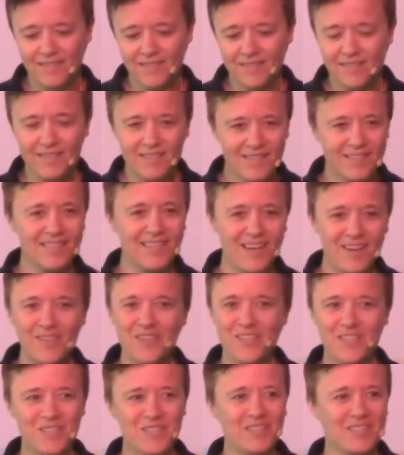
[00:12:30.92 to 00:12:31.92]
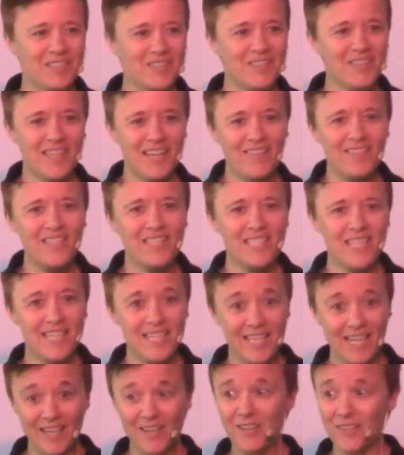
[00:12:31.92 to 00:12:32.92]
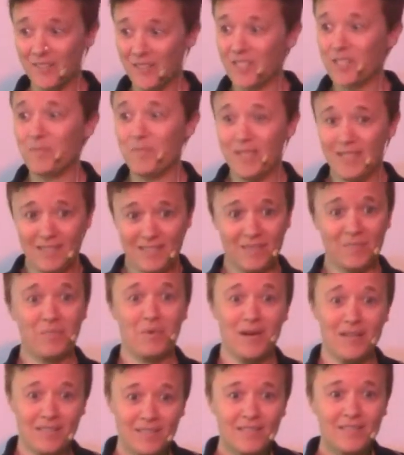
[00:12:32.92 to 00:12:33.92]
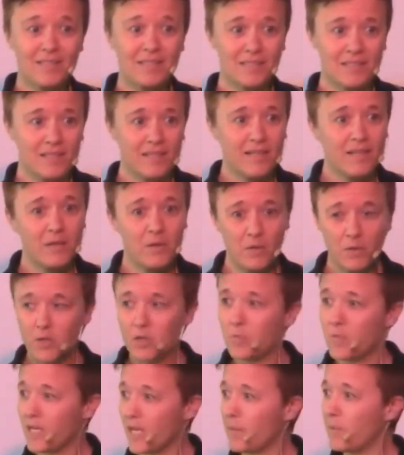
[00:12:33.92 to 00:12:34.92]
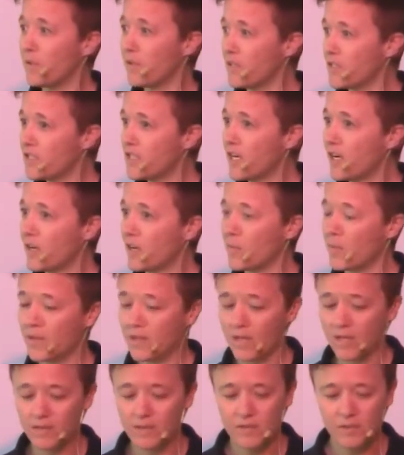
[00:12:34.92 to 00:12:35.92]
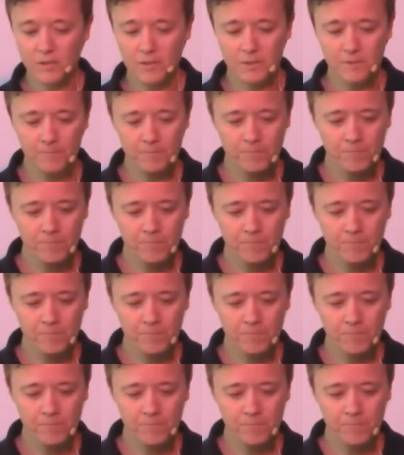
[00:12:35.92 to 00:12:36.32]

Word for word: And this is how we do it. We have to take care of this peace and presence in order to be able to share it with others.